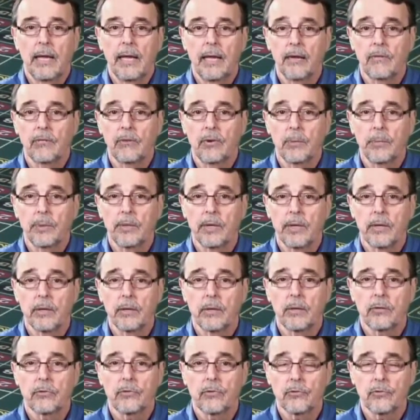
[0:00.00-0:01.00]
every
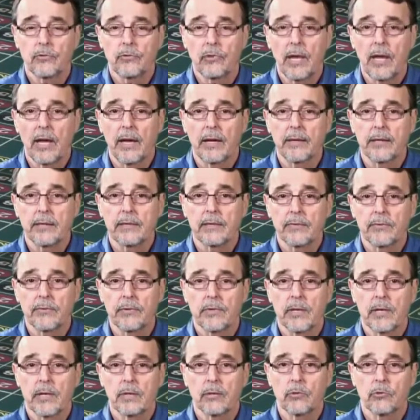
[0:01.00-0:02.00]
player is assigned a
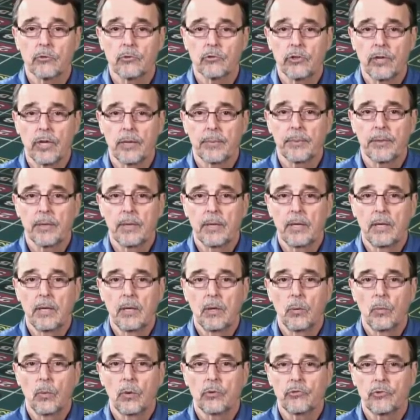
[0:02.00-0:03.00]
different colored chip,
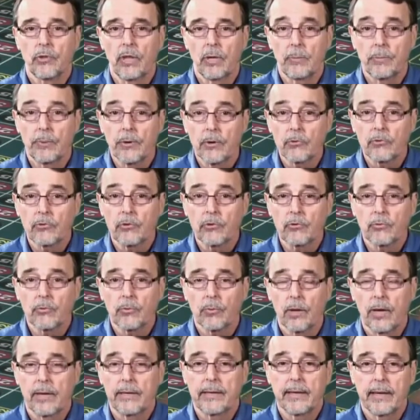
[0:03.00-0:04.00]
which they
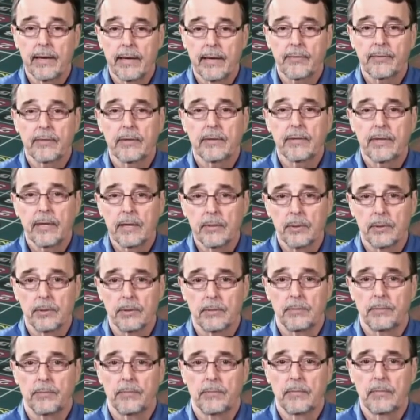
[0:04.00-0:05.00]
purchase right at the
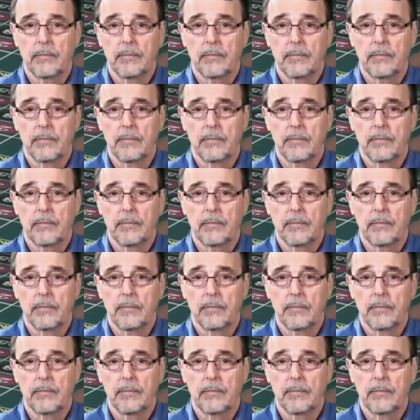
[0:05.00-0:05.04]
table.